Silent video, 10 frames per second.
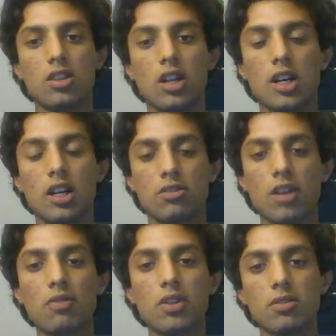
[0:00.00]
The
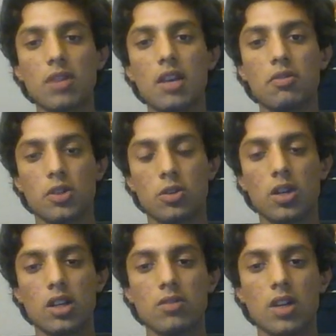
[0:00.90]
graph on the right for
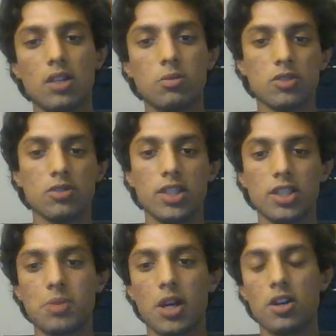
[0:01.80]
Coin and Run was
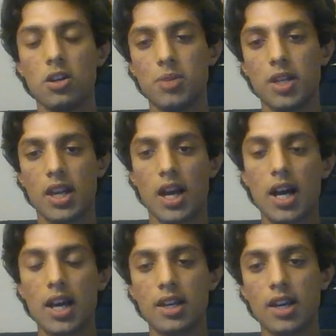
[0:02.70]
released by
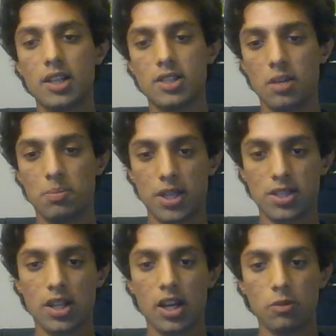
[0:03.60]
OpenAI as a
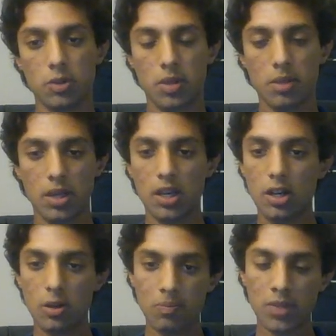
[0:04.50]
baseline with
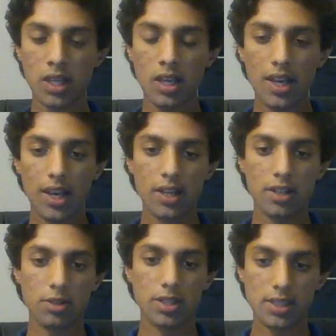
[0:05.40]
PPO.
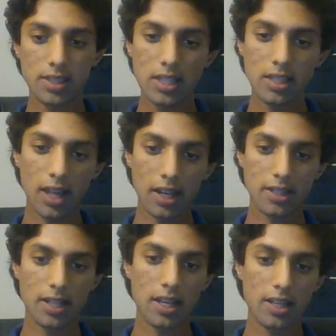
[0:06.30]
And you can see that
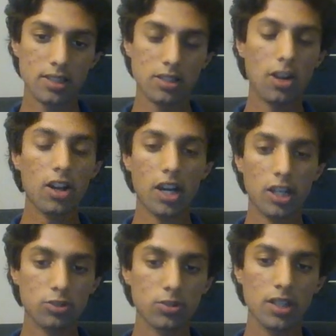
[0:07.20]
it takes not
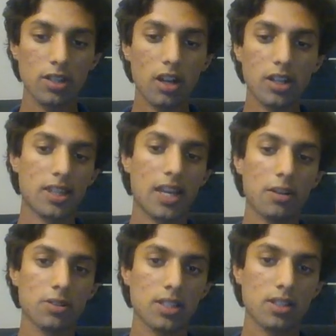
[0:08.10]
100, not
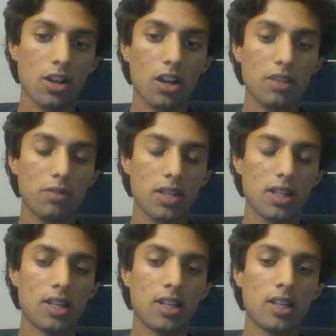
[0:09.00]
1,000, not even